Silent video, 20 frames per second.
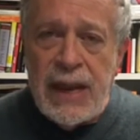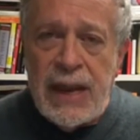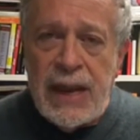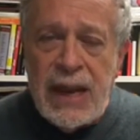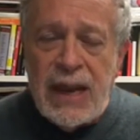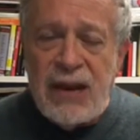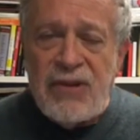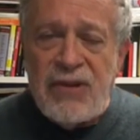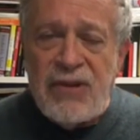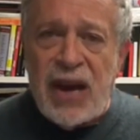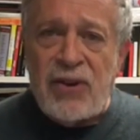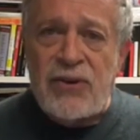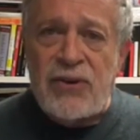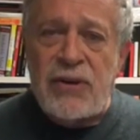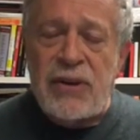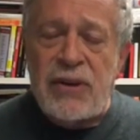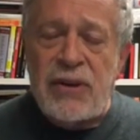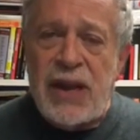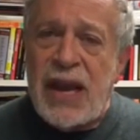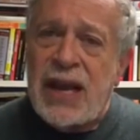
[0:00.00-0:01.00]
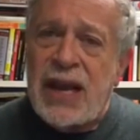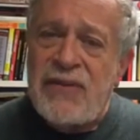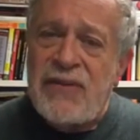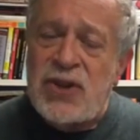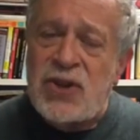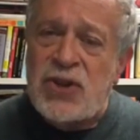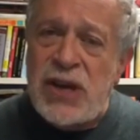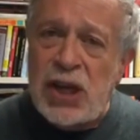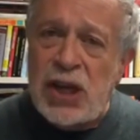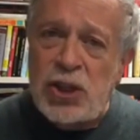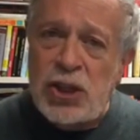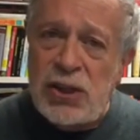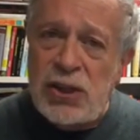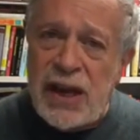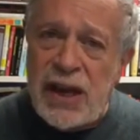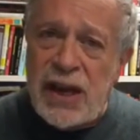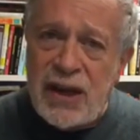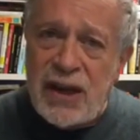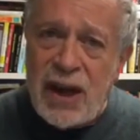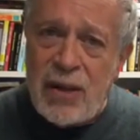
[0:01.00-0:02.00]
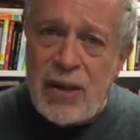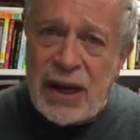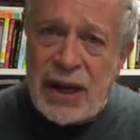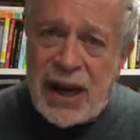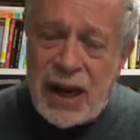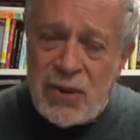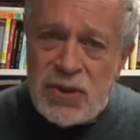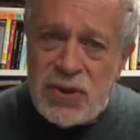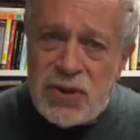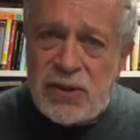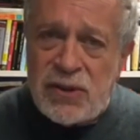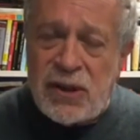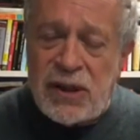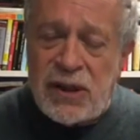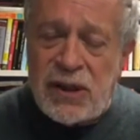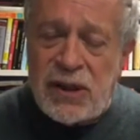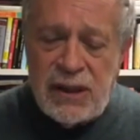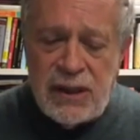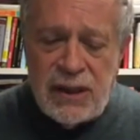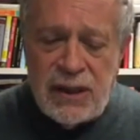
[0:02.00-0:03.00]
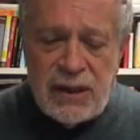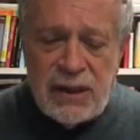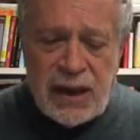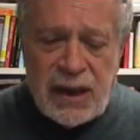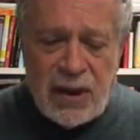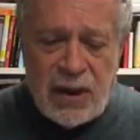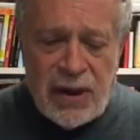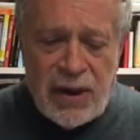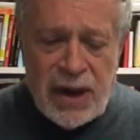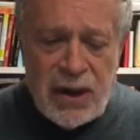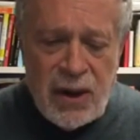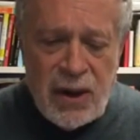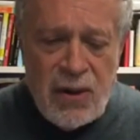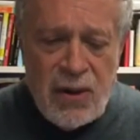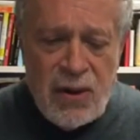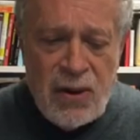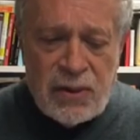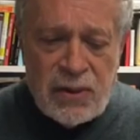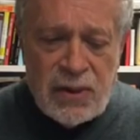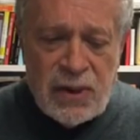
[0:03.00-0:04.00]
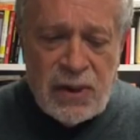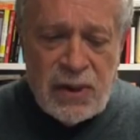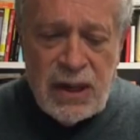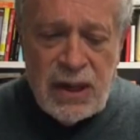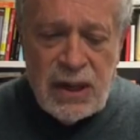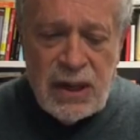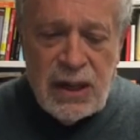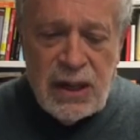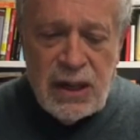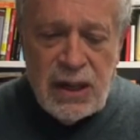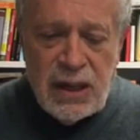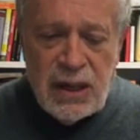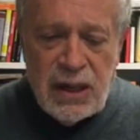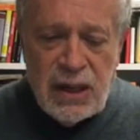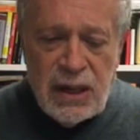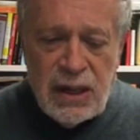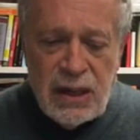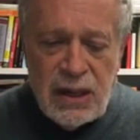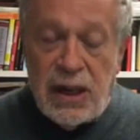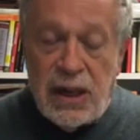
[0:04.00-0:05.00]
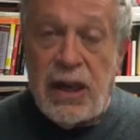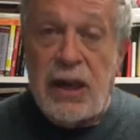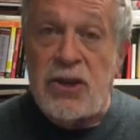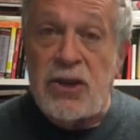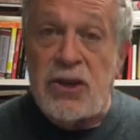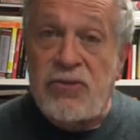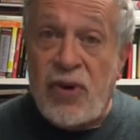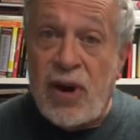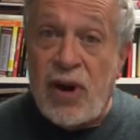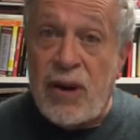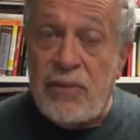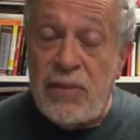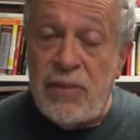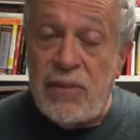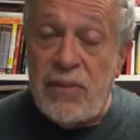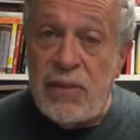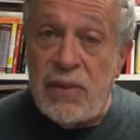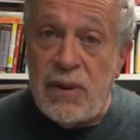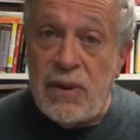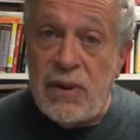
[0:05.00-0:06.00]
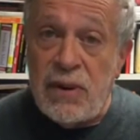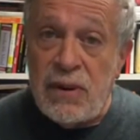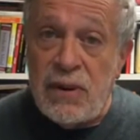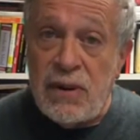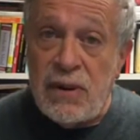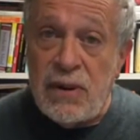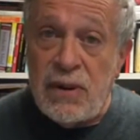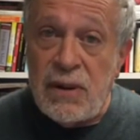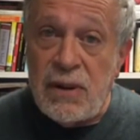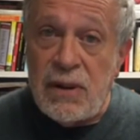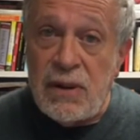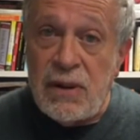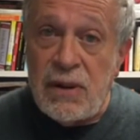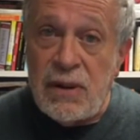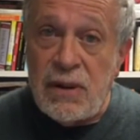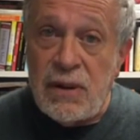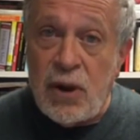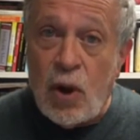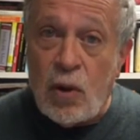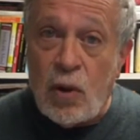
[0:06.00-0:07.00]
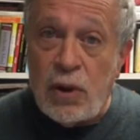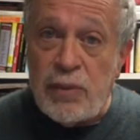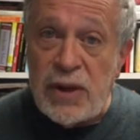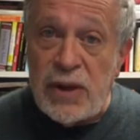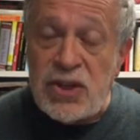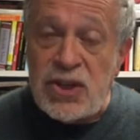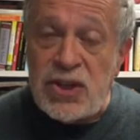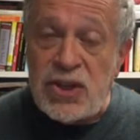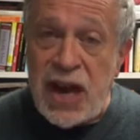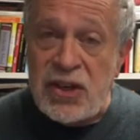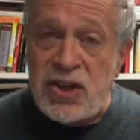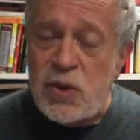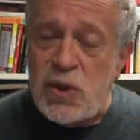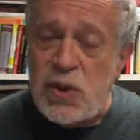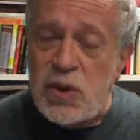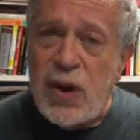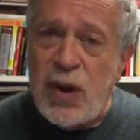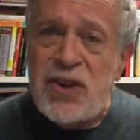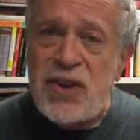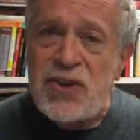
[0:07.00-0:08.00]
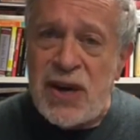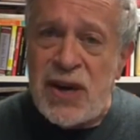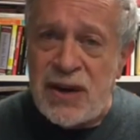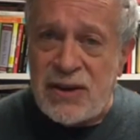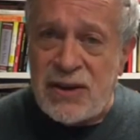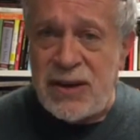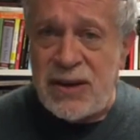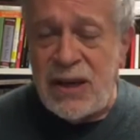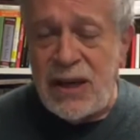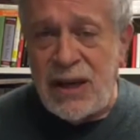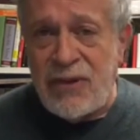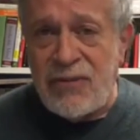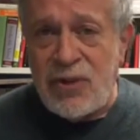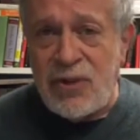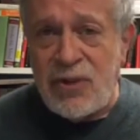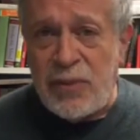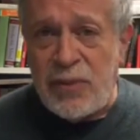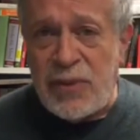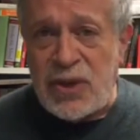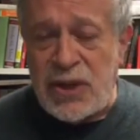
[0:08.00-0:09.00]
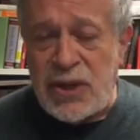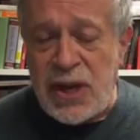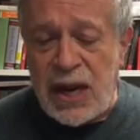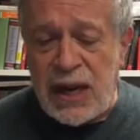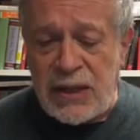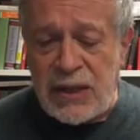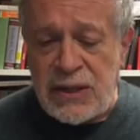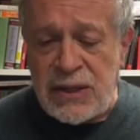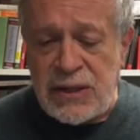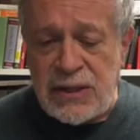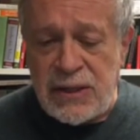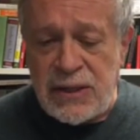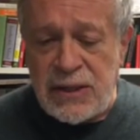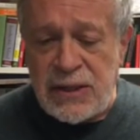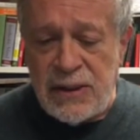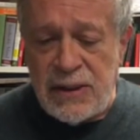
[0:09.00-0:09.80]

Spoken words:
In fact, the head of his National Economic Council, Gary Cohn, is from Goldman Sachs. He was president of Goldman Sachs.